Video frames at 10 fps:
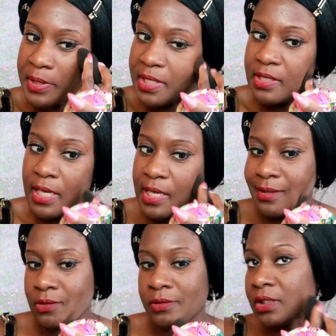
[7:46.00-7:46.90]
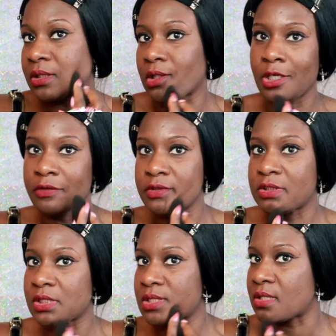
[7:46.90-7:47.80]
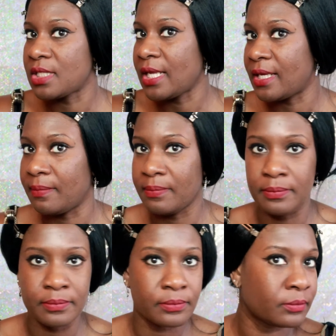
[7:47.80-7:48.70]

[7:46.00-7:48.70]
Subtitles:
But I don't think the coverage is the same.